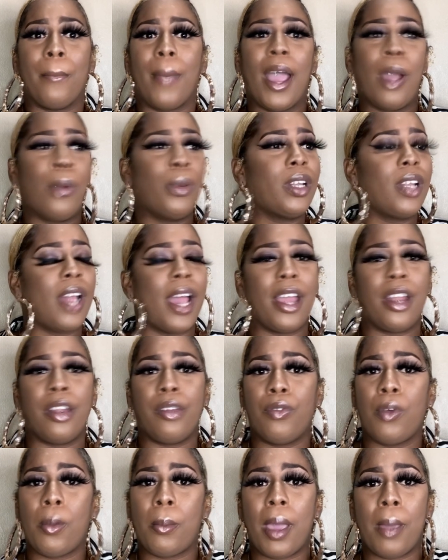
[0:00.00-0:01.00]
I wouldn't hide
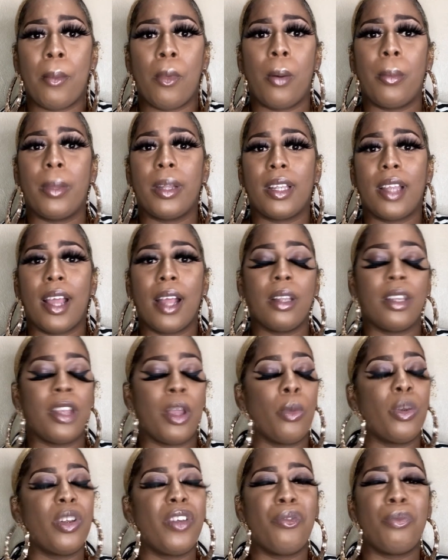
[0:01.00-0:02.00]
it from my mom and dad.
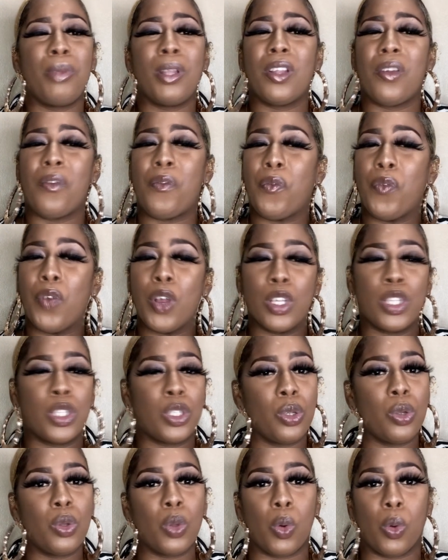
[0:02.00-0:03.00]
They would have been the
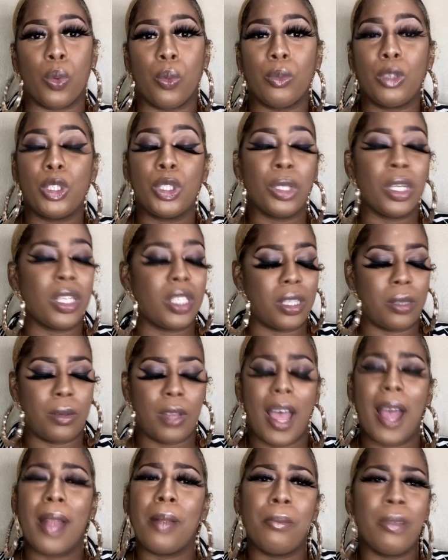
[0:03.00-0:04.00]
first to know. Trust
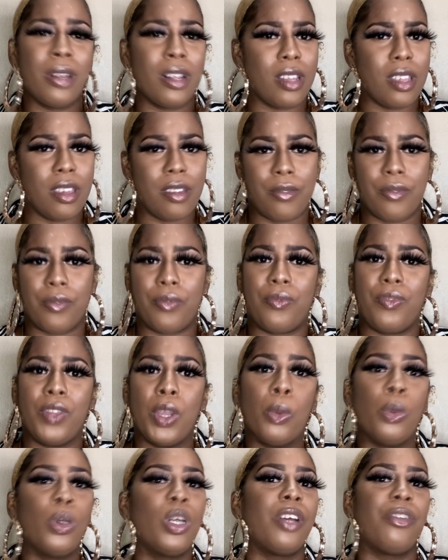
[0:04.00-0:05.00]
and believe.
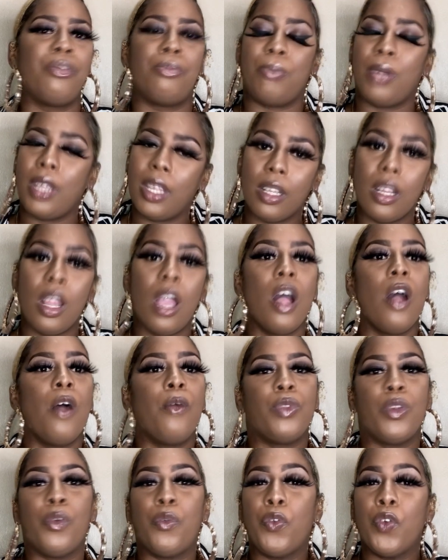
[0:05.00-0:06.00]
They would have been
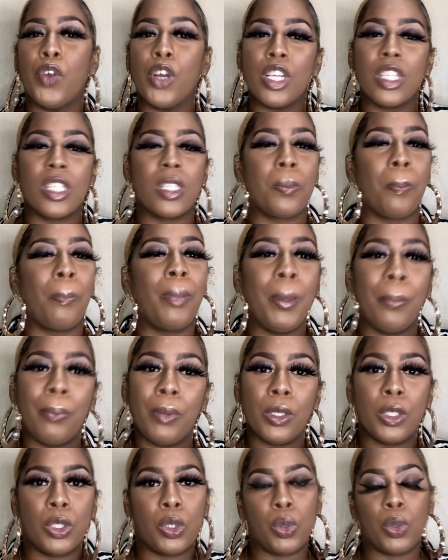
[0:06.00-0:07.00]
the first
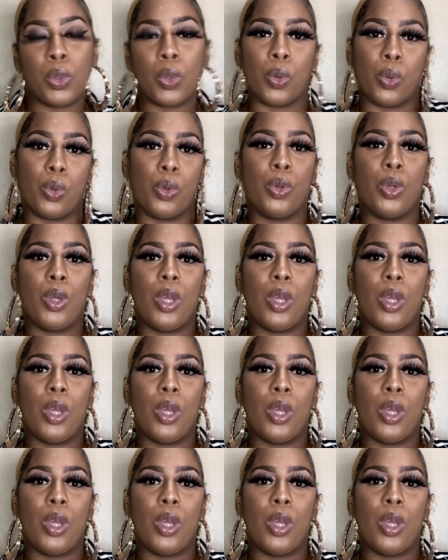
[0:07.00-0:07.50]
people to know.